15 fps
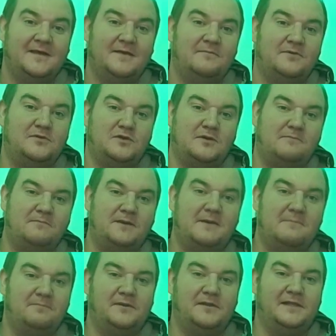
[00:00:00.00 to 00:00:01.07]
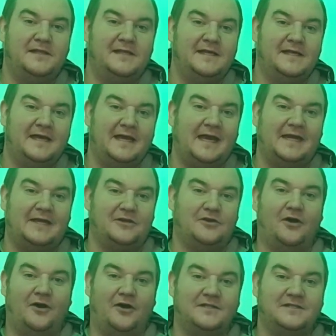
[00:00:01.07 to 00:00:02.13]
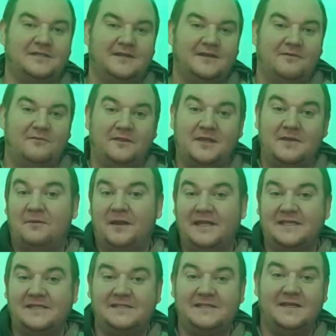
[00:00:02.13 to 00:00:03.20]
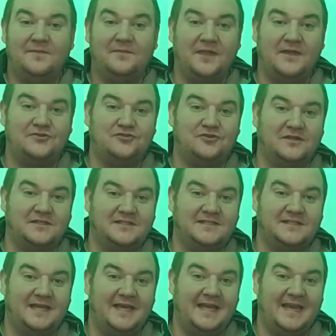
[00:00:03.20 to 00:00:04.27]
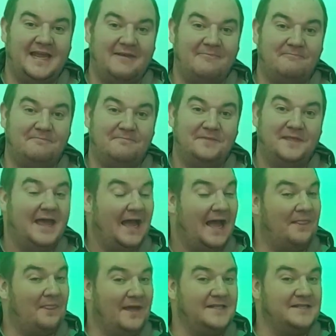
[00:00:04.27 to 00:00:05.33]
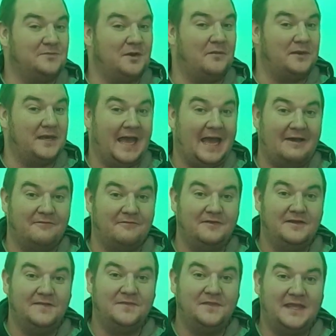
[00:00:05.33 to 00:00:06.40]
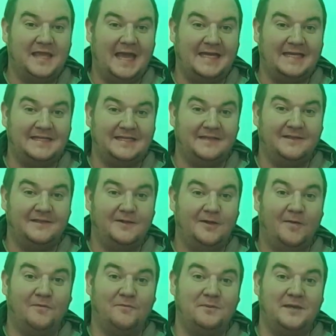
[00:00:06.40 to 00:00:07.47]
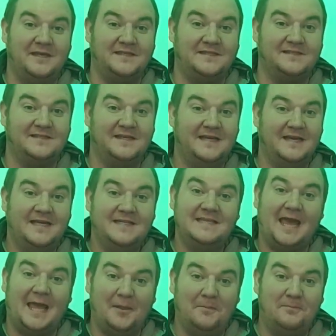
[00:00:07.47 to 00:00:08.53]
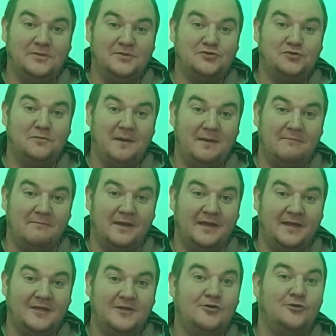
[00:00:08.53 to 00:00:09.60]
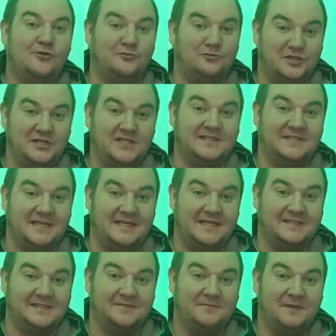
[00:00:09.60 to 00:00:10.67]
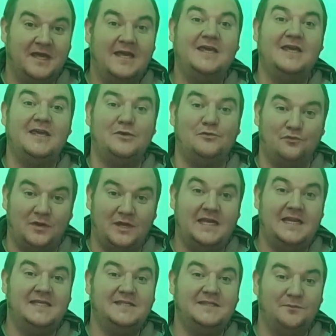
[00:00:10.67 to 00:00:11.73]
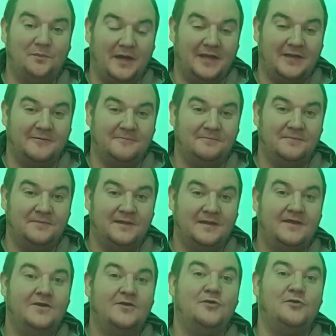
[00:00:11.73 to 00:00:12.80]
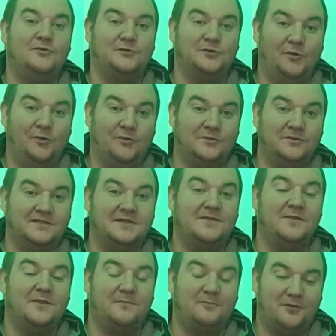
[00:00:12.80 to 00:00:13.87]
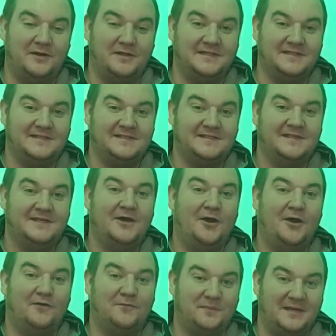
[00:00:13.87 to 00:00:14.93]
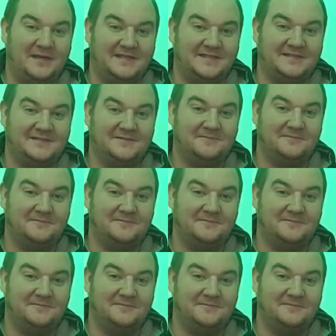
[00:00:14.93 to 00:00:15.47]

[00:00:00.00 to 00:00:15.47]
between people and God when they place their trust in him. And that's why we have the candle of peace, to help us to remember who Jesus is. He really is the one who's called the Prince of Peace.